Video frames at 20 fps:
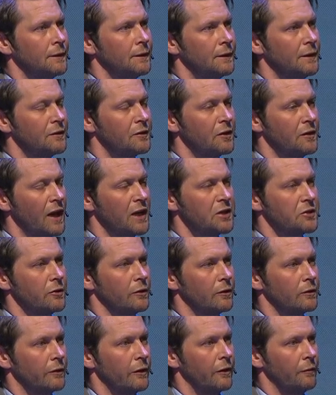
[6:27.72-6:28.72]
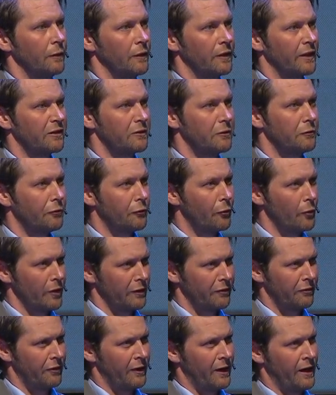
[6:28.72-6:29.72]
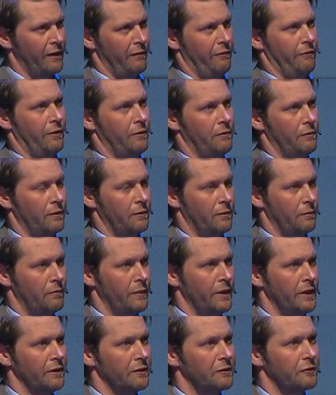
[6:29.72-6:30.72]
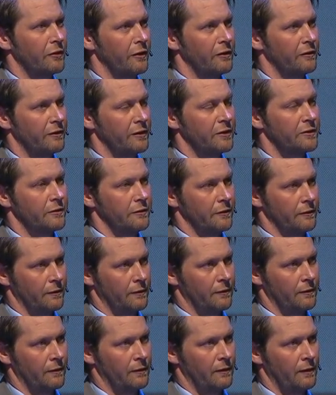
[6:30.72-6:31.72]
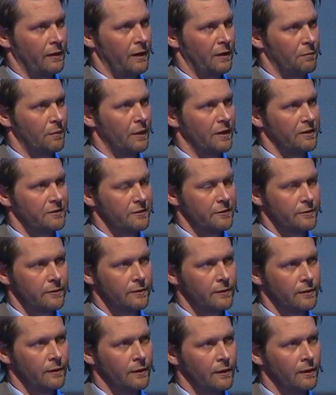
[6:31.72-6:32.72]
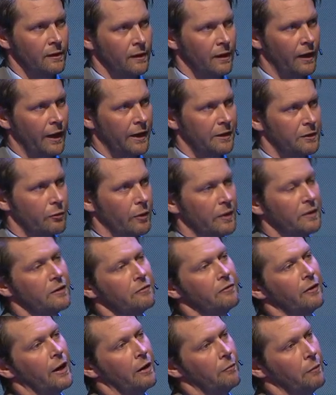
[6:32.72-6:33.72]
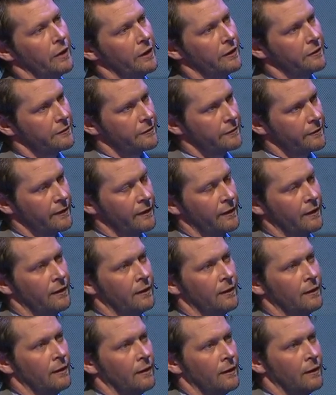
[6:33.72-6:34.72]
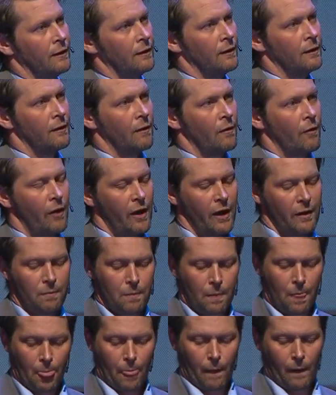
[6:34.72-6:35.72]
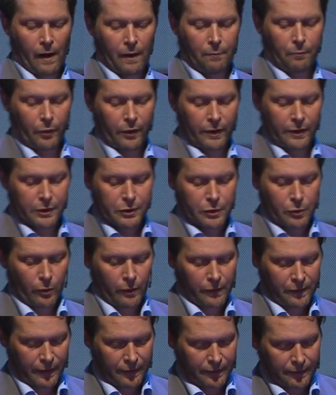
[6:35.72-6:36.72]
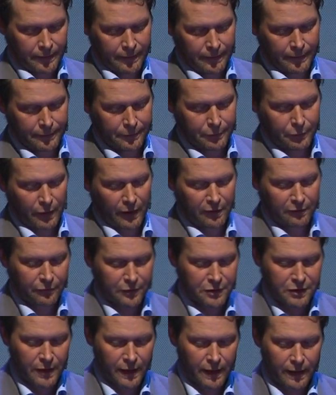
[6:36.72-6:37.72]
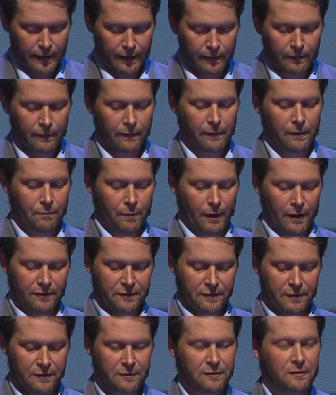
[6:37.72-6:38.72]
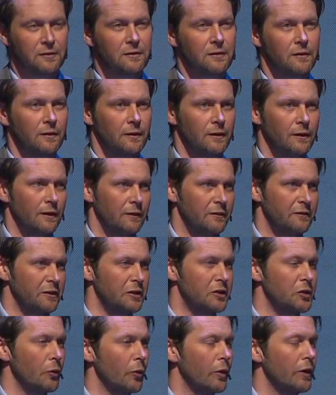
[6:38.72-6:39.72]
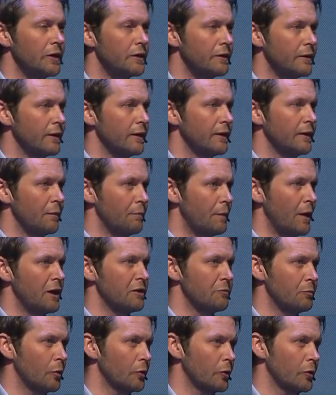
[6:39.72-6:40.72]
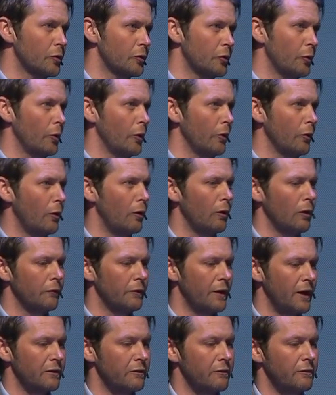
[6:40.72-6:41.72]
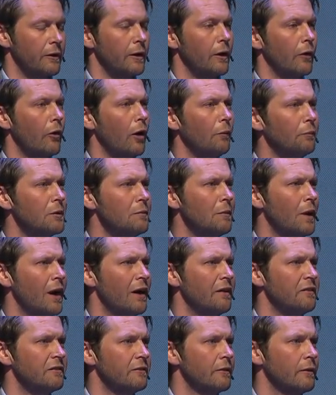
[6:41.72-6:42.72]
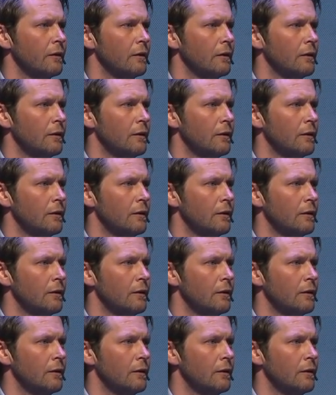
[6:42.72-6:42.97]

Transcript: international terminal. That's a 45-minute transition at best. I had 25 minutes. And I'm pretty sure that the transfer check-in, the buses, the security, the passport control, and all of that, they are optimized